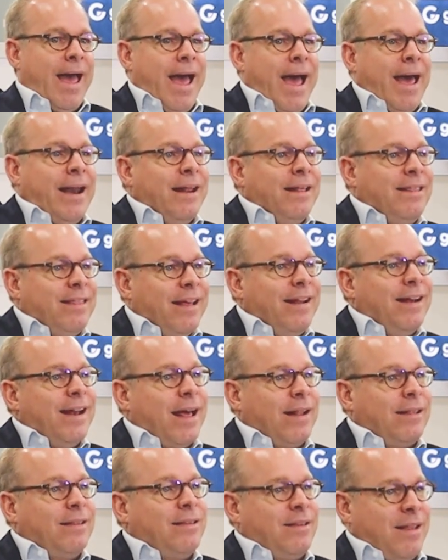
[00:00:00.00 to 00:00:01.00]
anything
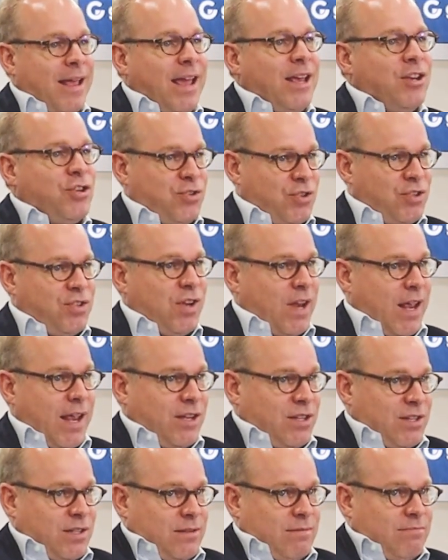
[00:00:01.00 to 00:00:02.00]
that
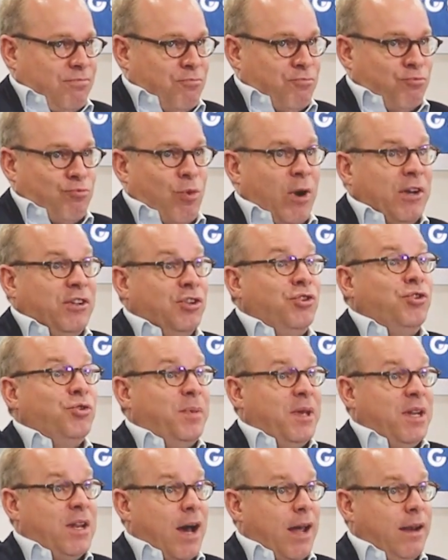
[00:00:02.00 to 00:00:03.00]
is wanted to
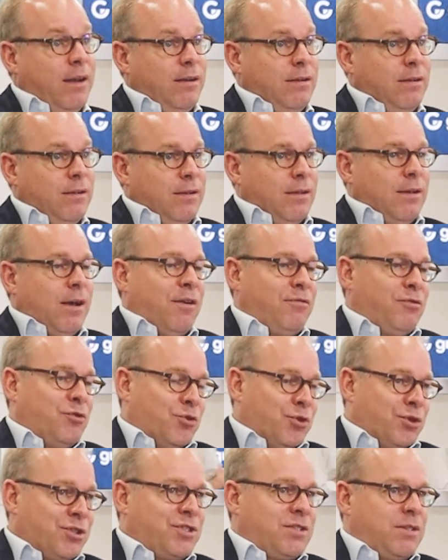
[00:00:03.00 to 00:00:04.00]
be done, of
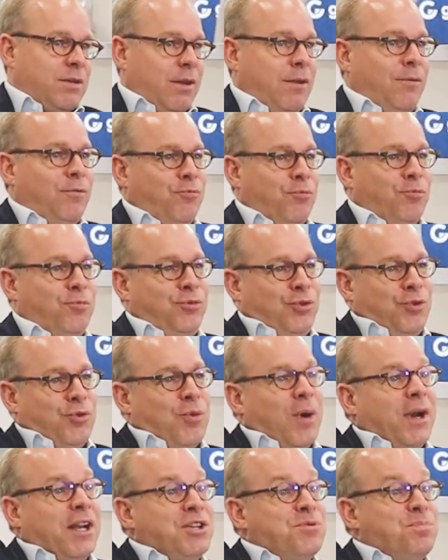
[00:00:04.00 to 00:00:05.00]
course, to
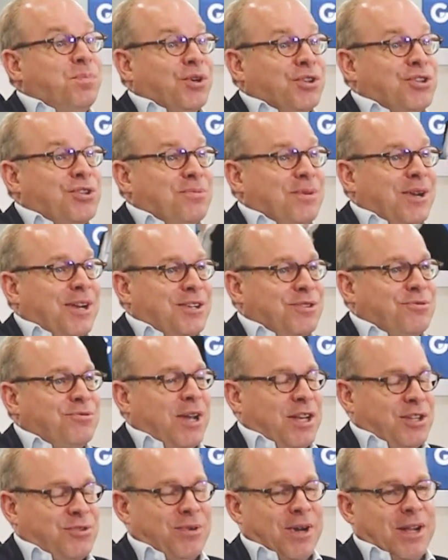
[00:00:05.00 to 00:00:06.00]
what is possible
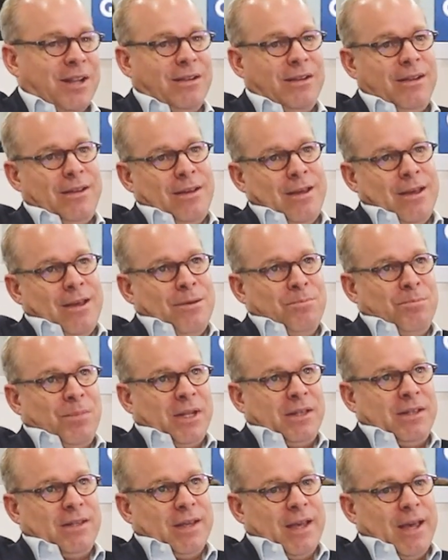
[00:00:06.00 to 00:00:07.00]
as well.
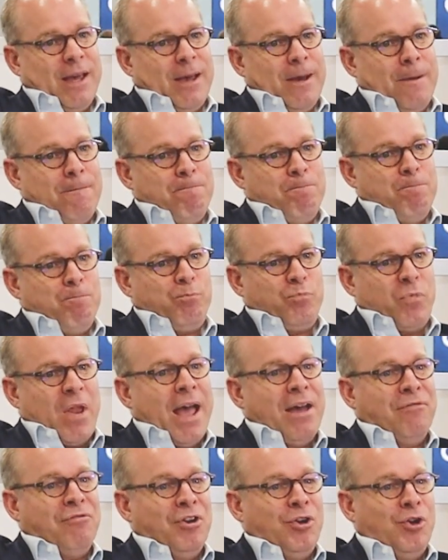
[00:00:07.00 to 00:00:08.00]
But
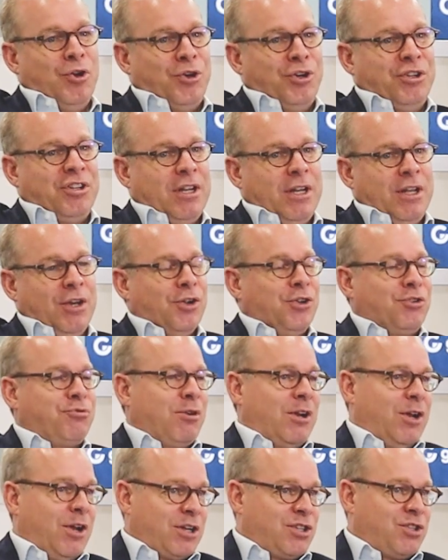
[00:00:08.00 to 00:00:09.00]
having learned in the
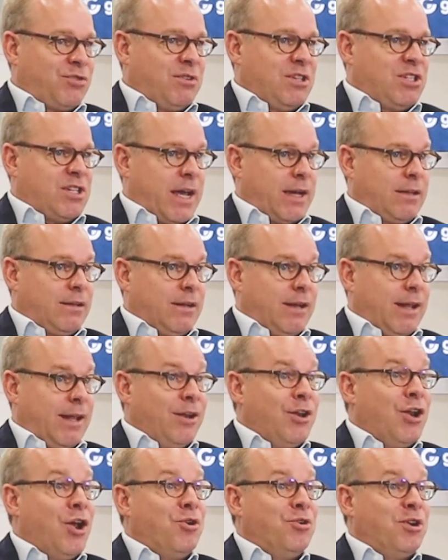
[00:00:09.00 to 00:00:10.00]
ultra luxury sector
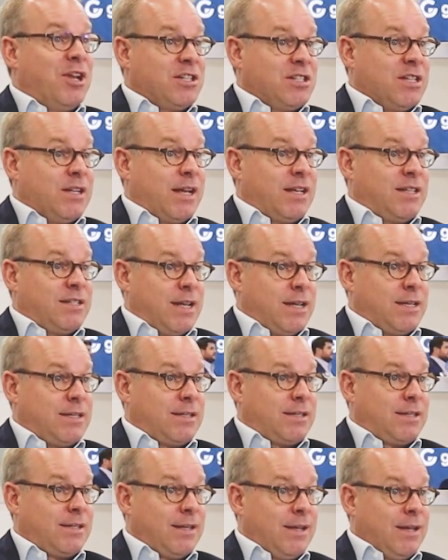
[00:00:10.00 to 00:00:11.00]
that no doesn't
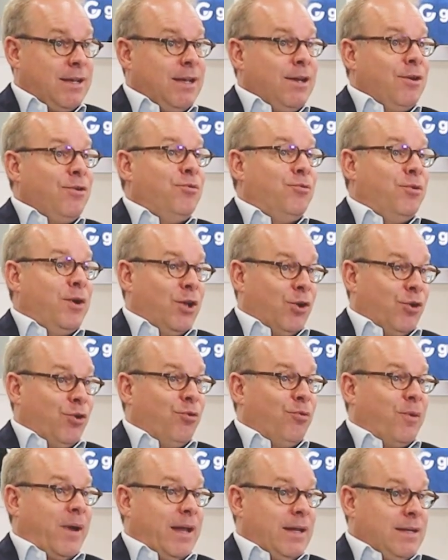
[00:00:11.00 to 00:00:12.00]
exist, we
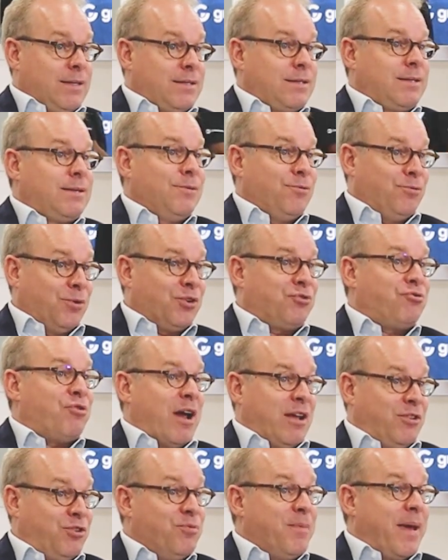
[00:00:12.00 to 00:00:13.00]
always will
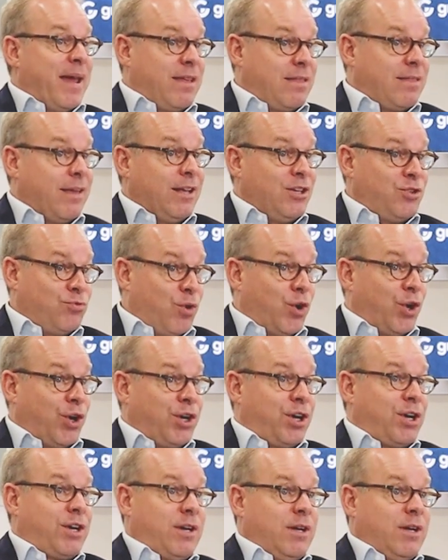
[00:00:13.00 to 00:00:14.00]
try to make things work